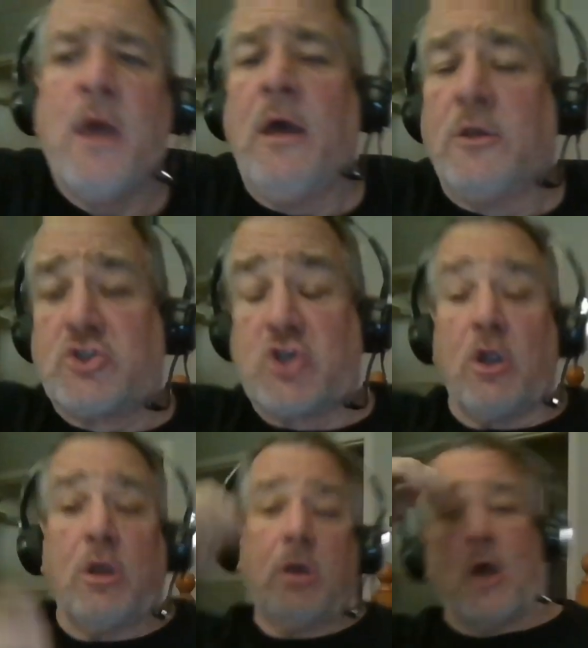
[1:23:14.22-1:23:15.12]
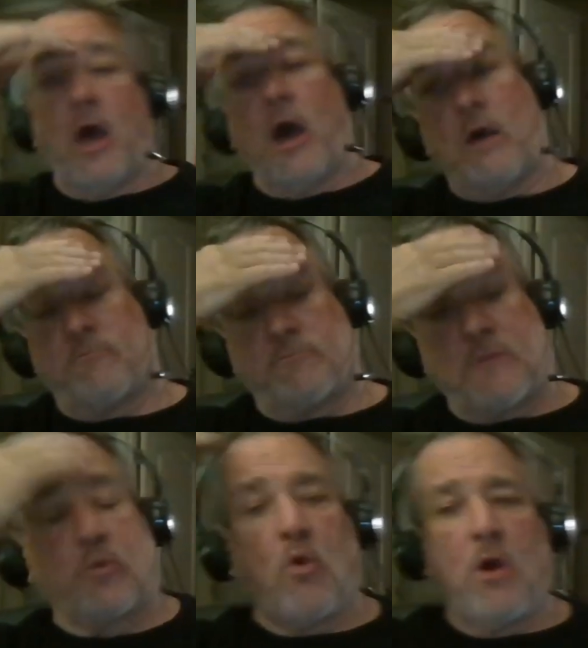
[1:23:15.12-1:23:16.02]
Sure.
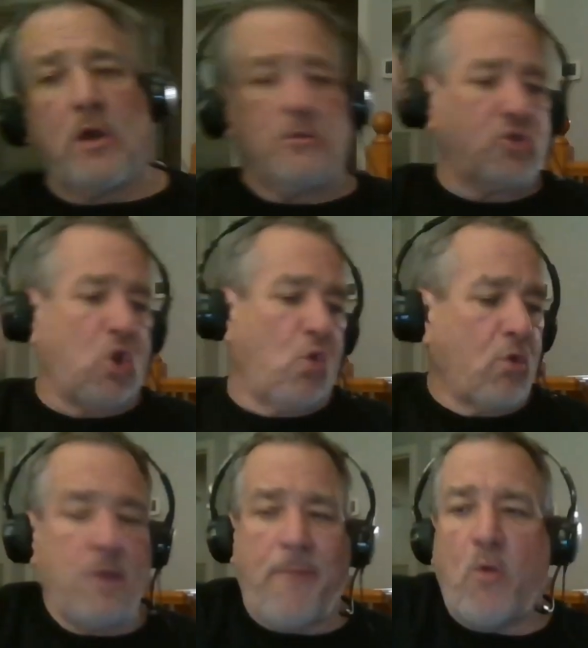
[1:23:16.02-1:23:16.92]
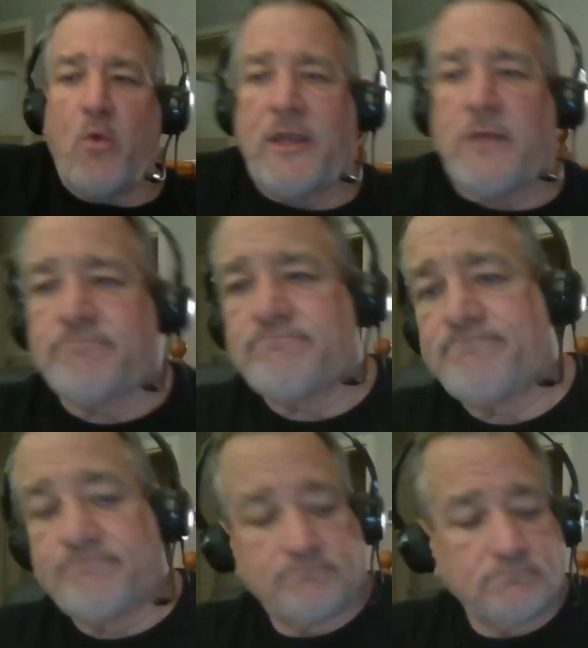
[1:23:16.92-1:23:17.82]
Number one, don't worry about winning.
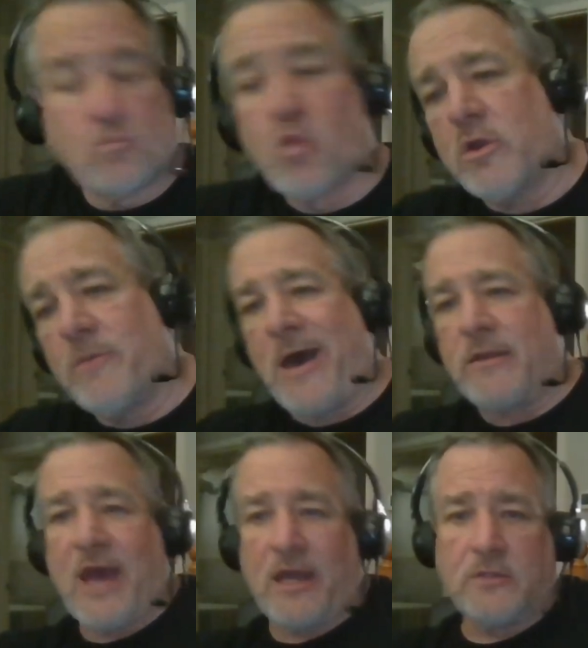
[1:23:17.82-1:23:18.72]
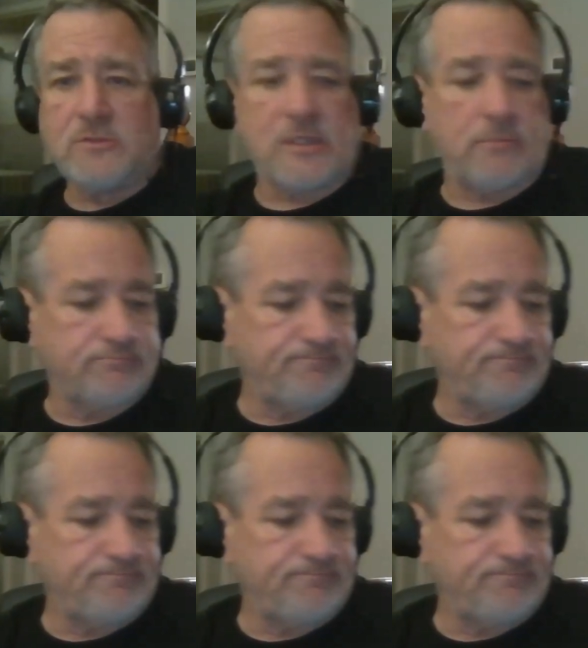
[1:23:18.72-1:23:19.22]
Worry about not losing.